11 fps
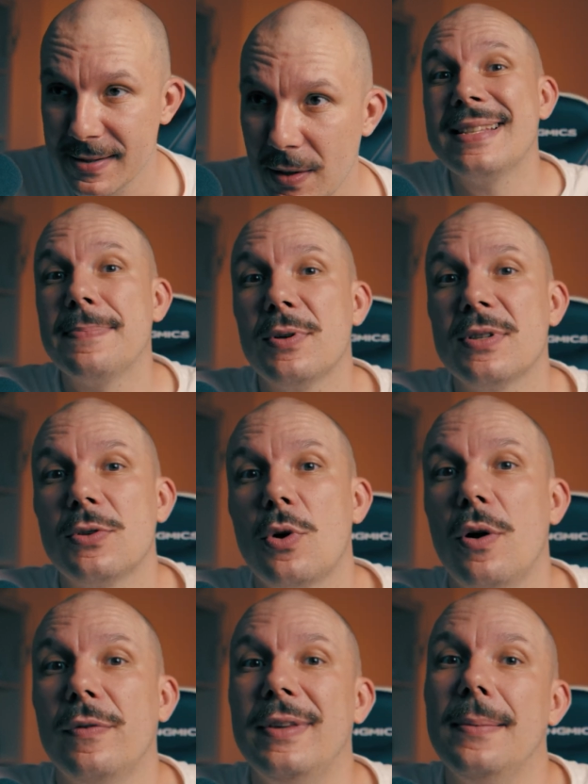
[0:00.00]
The dispositor
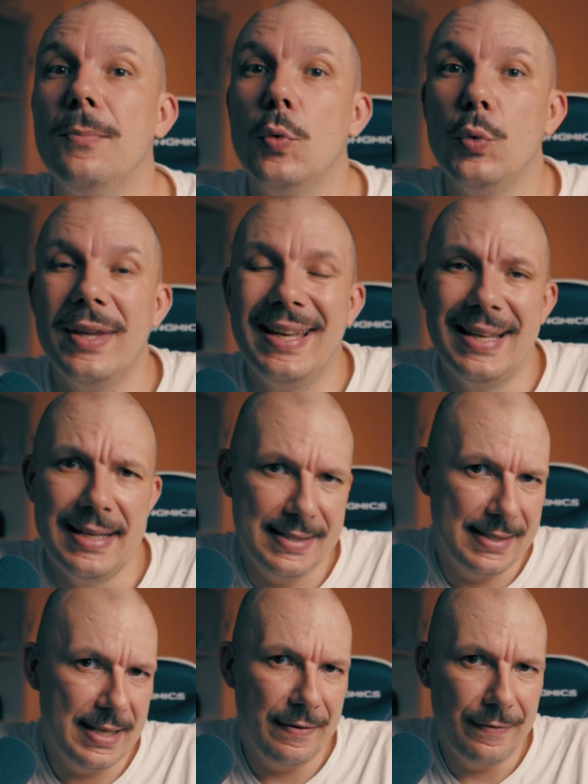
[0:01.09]
of the moon is
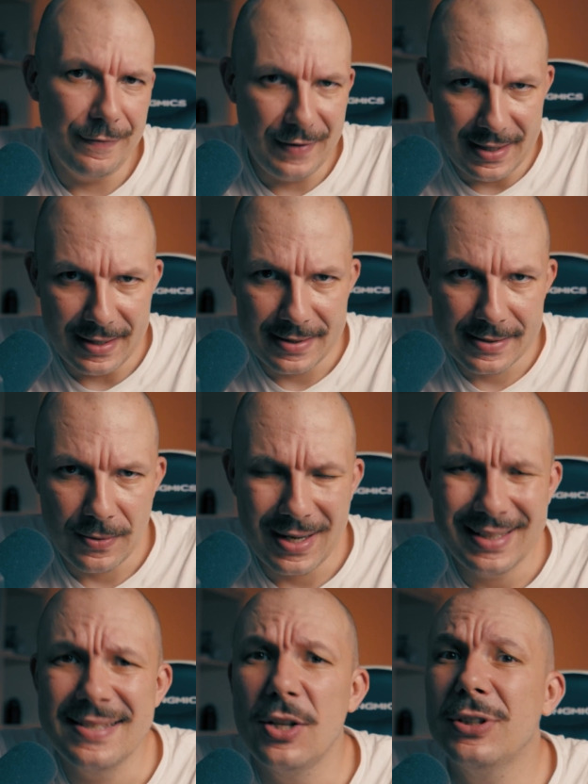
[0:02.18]
the Venus,
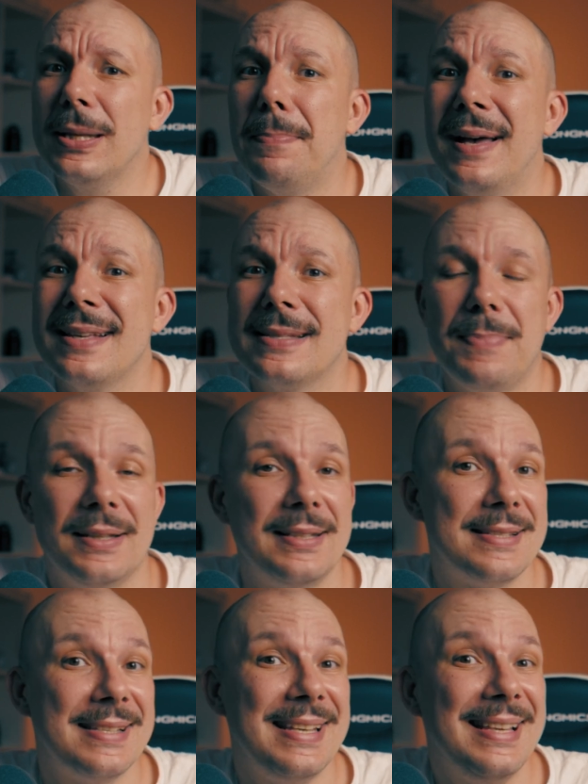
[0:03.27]
right? It's not the best, but
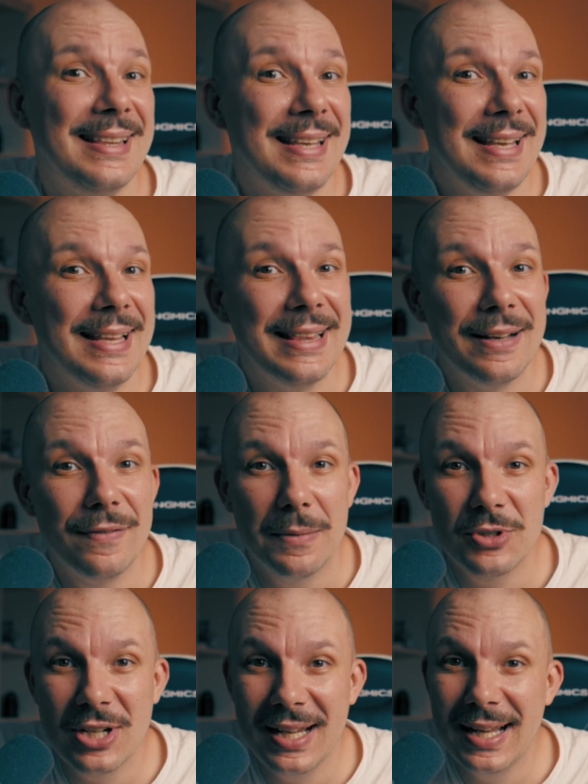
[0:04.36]
it's in the
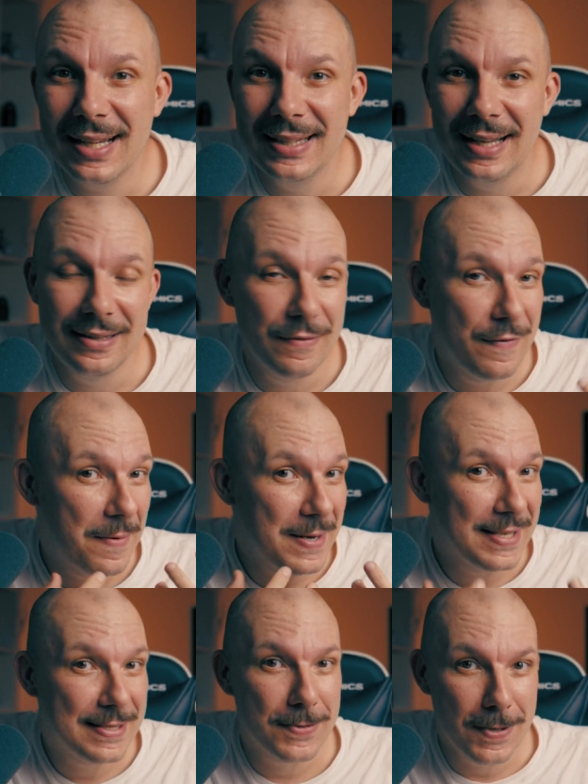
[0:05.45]
Navamsha Lagna and very
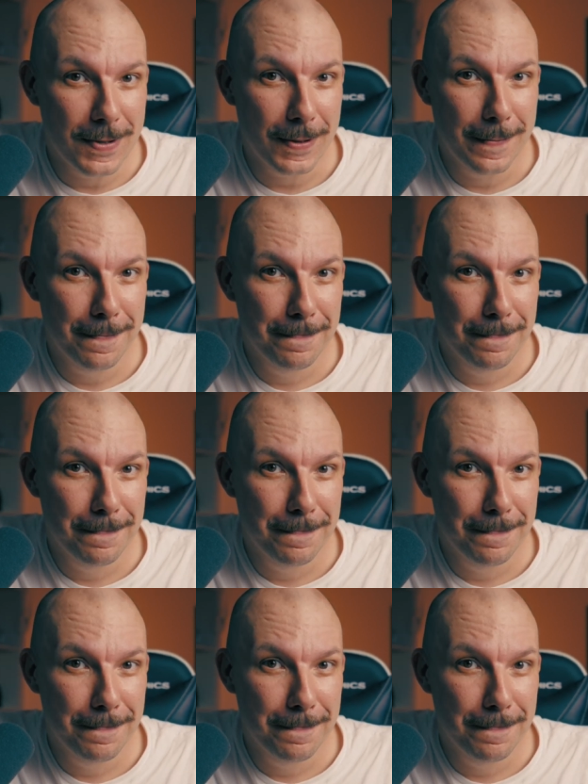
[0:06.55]
strong.